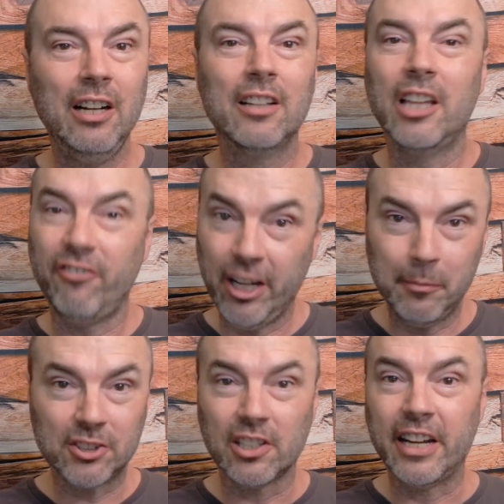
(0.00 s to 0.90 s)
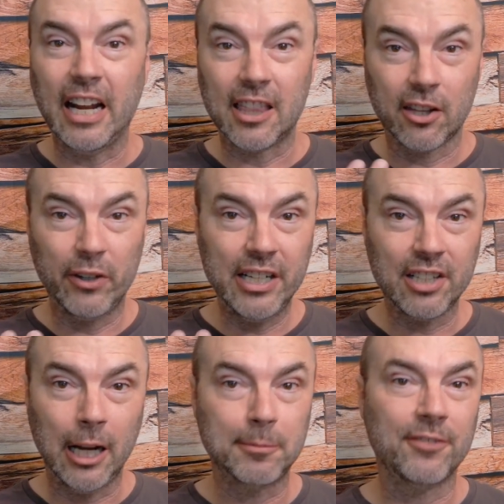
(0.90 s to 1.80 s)
They famously had 3
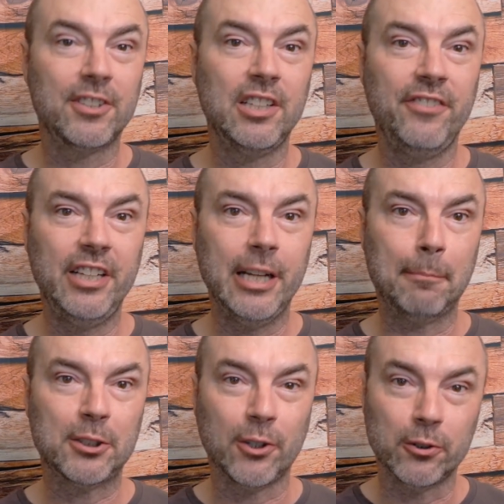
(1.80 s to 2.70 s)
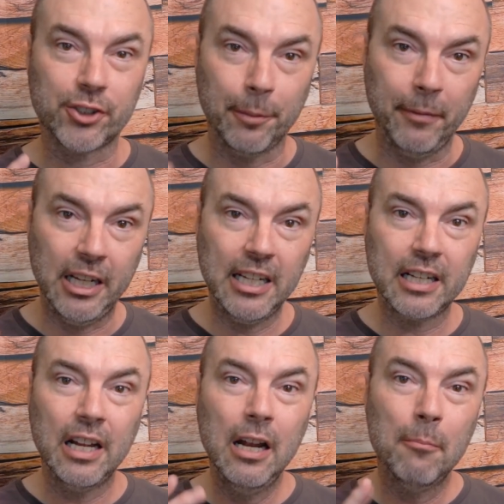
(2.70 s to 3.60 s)
types of TV episodes: comedic,
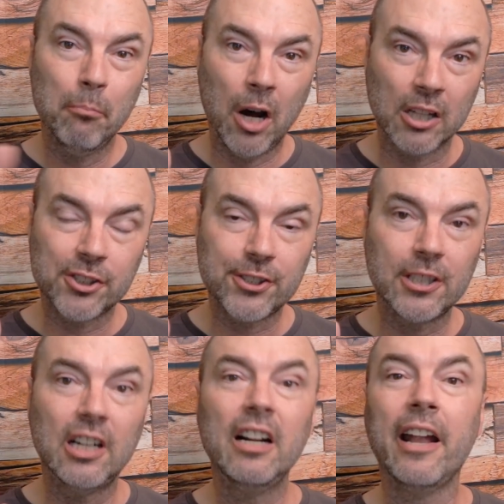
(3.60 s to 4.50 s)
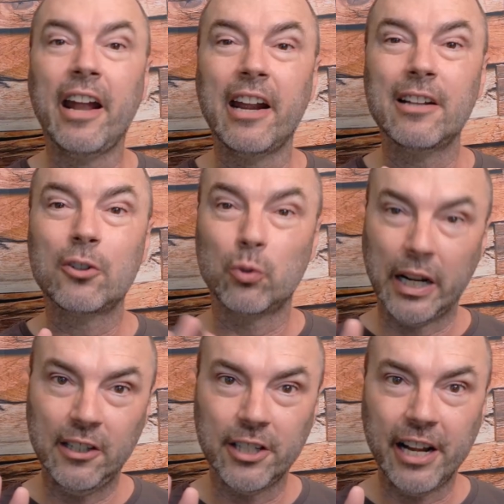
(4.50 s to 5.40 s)
monster, and
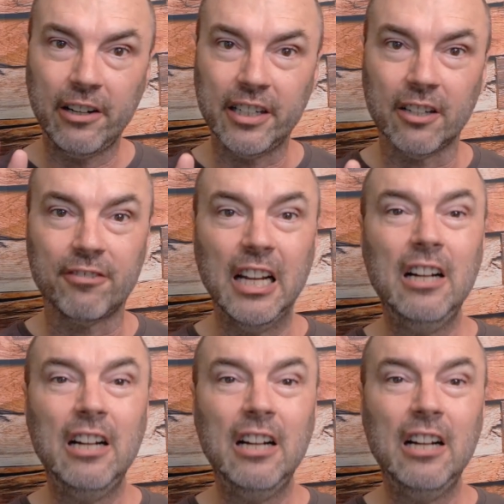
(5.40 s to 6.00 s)
greater narrative.